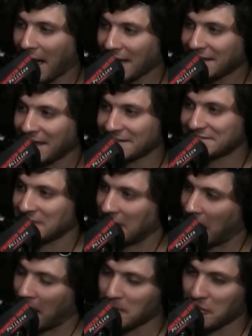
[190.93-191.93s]
Yeah, I can't say
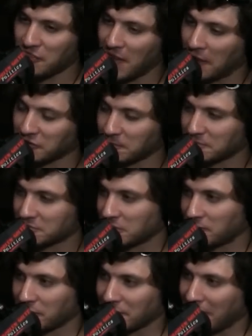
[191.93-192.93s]
I'm a thousand percent
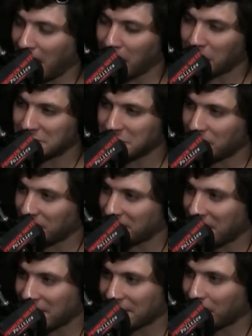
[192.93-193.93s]
for the guy. I read stuff like
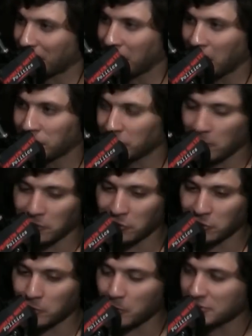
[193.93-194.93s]
that, and I'm like, dude, we're going to
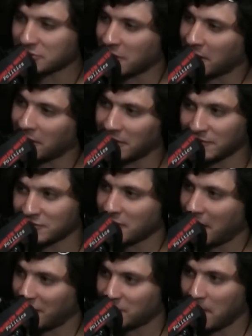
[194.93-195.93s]
go to war with China because the
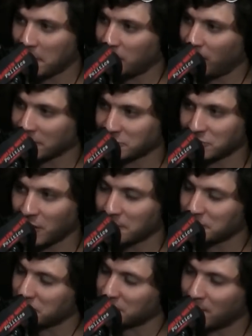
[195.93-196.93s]
Chinese manufactured gun was
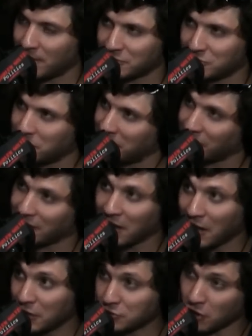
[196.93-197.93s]
used in a mass shooting. Like,
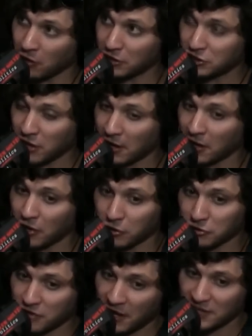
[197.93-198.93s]
sorry, China, your
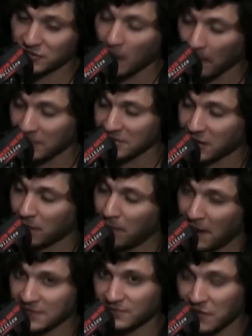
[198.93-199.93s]
Chinese company's got to
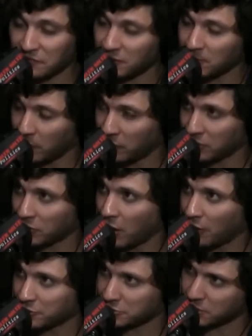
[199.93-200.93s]
pay us fifteen million
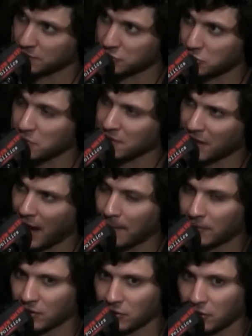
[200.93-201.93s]
dollars because of a shooting that
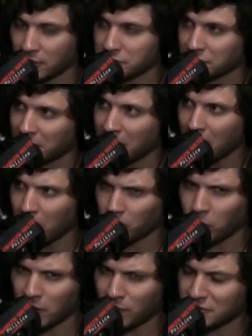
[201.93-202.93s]
happened in our country with
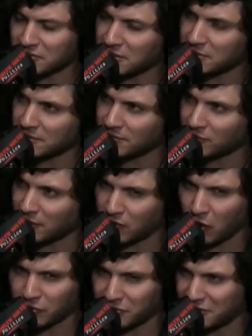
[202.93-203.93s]
one of our citizens. Like, it's
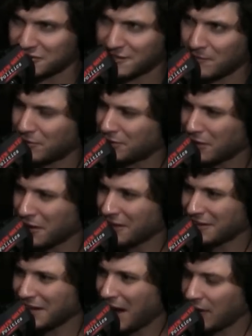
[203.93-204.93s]
our citizens. They'd be like, get
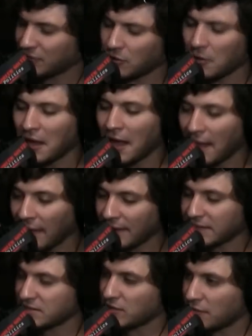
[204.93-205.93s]
yeah. out of here. So, like
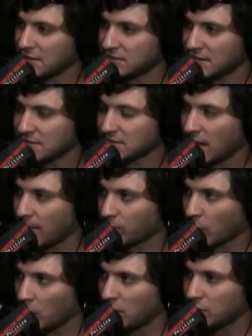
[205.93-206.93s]
I said, there is things that
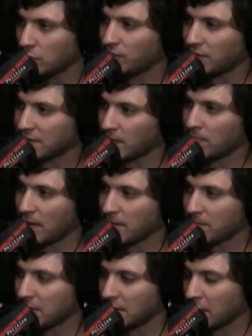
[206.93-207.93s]
we do think that
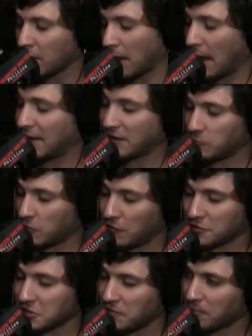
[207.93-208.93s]
maybe, or I can't speak for
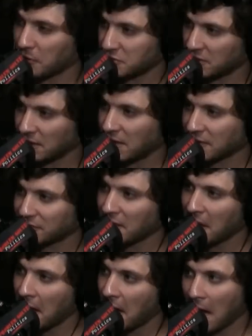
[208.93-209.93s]
yourself. Personally, yes.
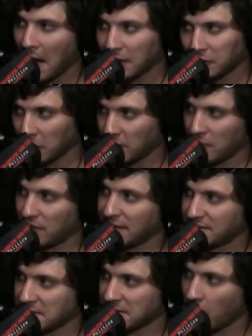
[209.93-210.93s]
Don't love everything he
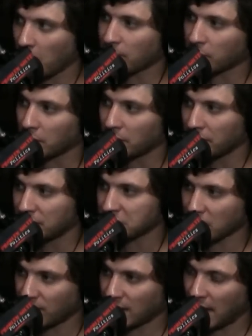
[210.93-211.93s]
says. However, the
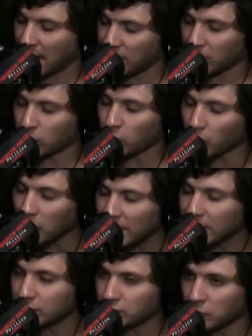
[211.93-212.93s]
stuff that I think
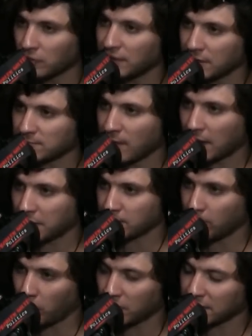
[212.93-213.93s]
really, truly does matter is
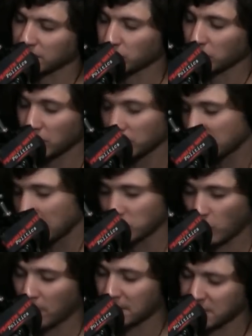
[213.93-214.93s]
important because say what you
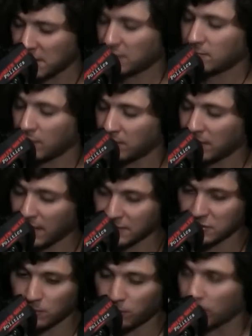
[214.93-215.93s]
want about Second Amendment. That's
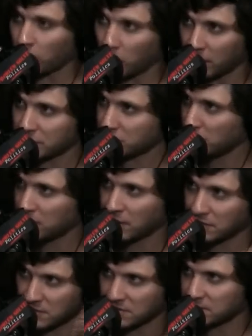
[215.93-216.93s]
a Supreme Court issue
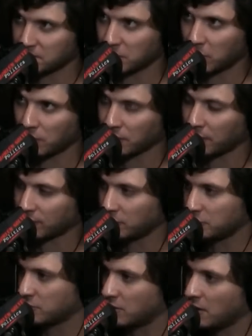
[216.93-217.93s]
because it's, you know, in the Constitution.